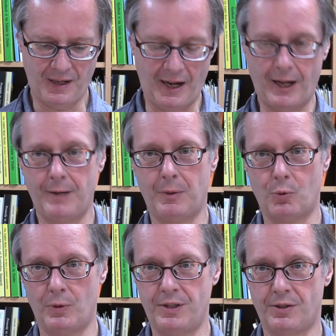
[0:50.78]

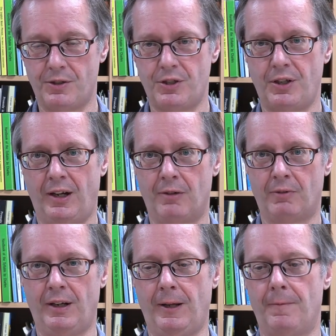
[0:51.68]
academic research and
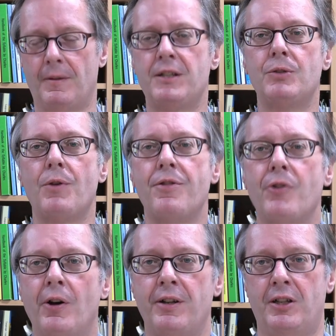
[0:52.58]
writing. Let's do a
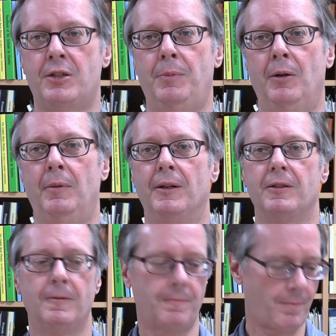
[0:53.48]
thought
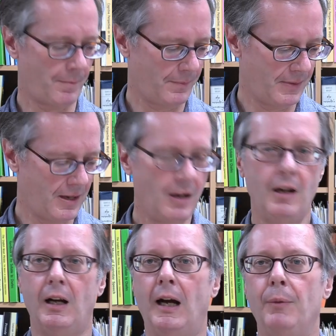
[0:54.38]
experiment.
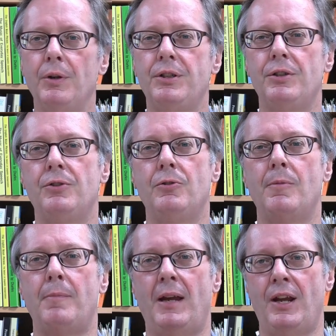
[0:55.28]
I want you to
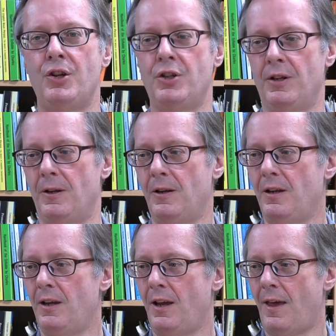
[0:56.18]
imagine
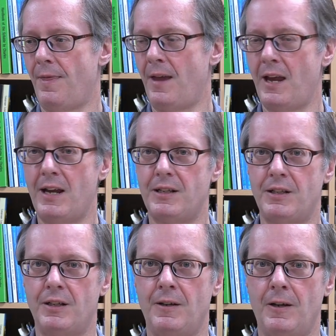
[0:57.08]

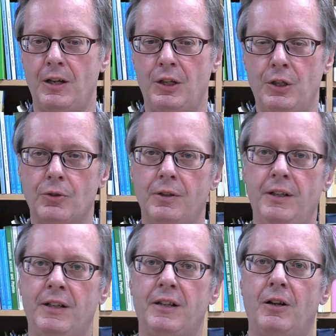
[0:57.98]
that you're
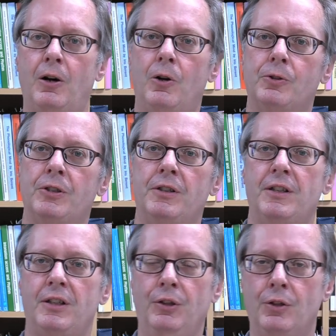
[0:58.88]
in an
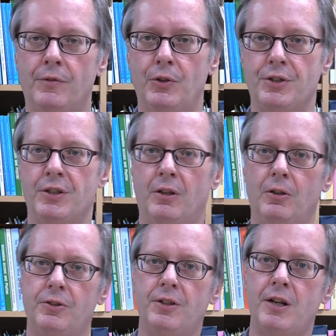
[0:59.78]
alternate universe, an
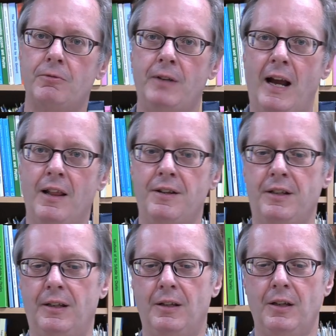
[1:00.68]
alternate
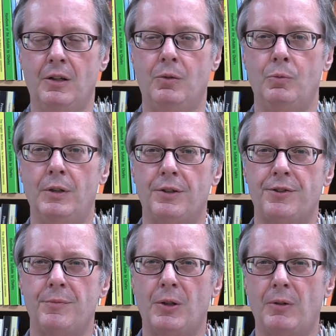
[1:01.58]
reality, where
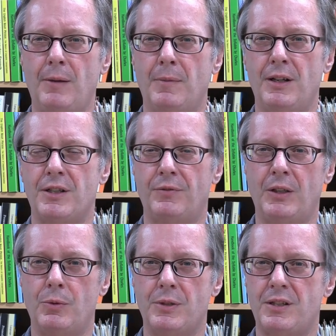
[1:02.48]
some of the great minds of
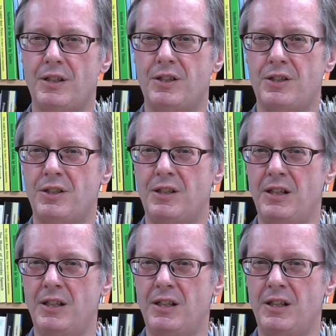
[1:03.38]
linguistics just